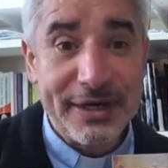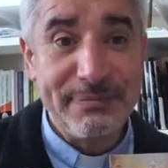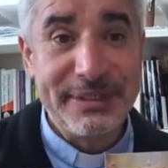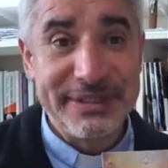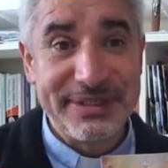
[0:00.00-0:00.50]
her
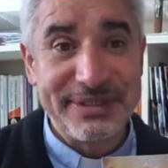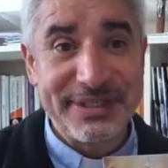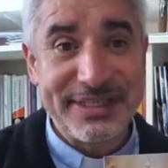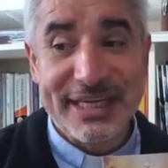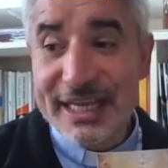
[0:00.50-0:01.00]

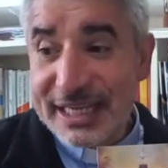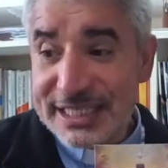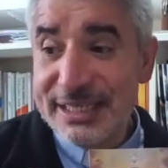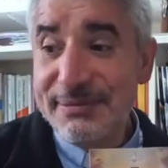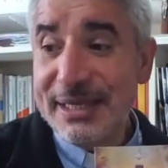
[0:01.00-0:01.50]
virtues.
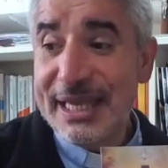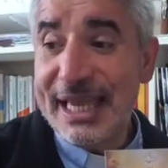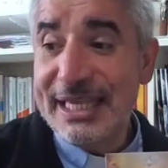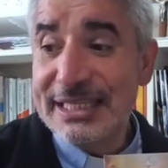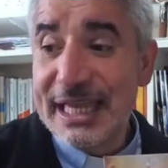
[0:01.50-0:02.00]
She
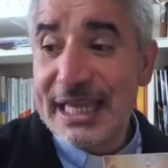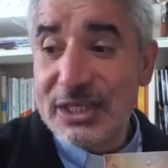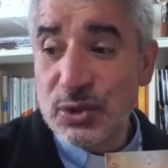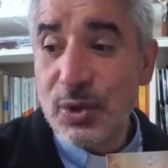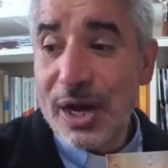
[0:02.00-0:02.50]
became
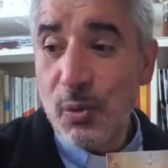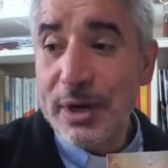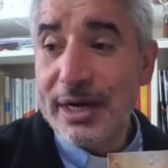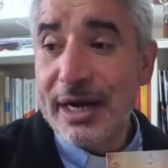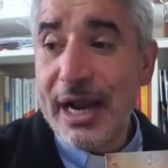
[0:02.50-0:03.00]
so
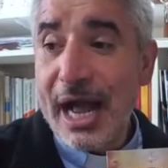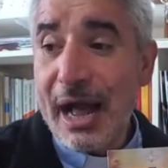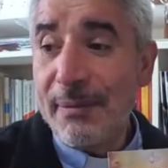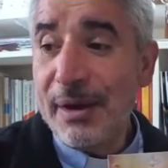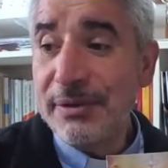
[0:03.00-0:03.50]
aware
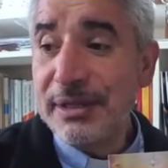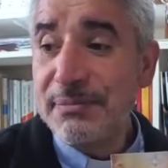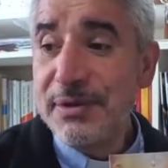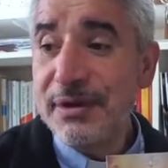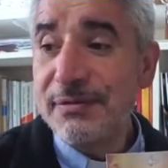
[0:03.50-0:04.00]
about the
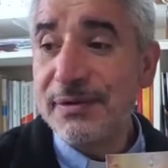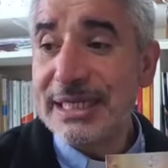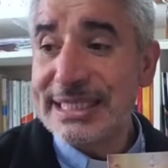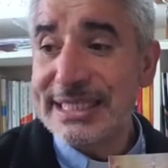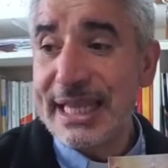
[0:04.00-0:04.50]

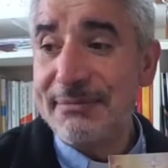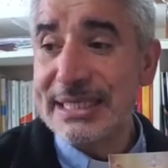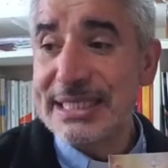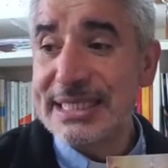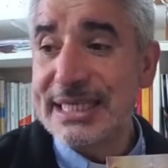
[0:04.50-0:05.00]
beautiful
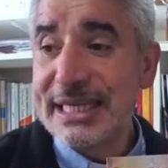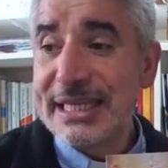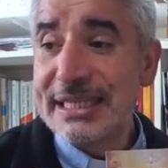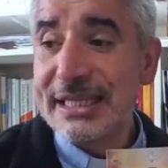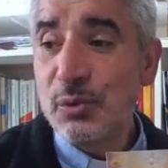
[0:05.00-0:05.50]
statements
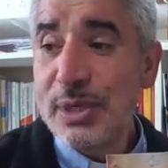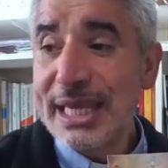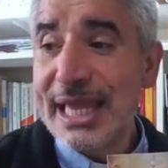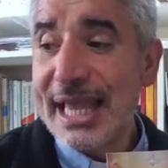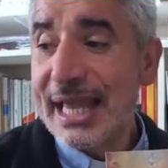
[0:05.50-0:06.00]
that we
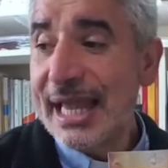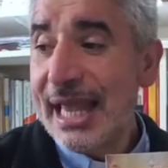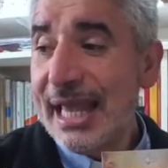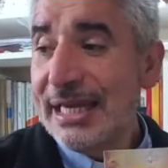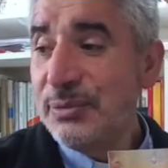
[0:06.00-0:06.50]
can
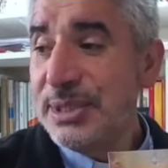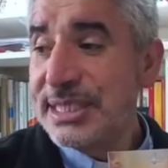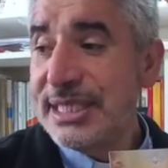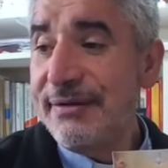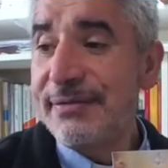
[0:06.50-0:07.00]

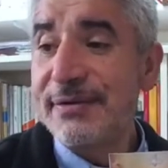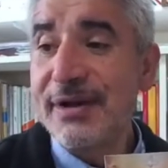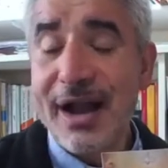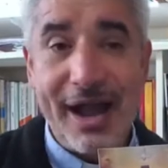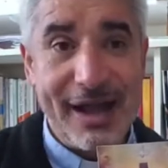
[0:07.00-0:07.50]
receive
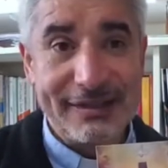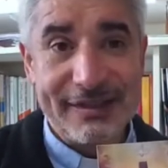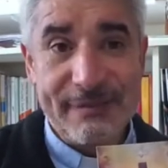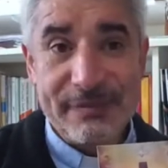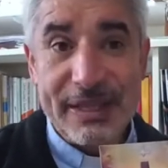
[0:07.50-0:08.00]
from God,
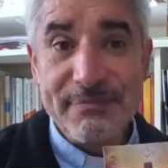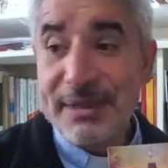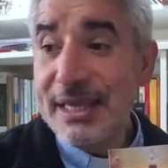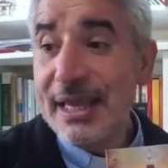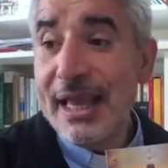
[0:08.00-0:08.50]
and
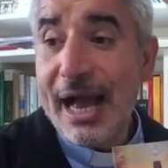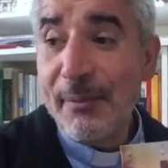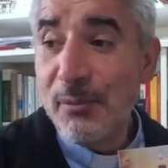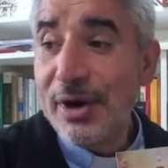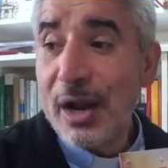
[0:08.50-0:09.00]
be more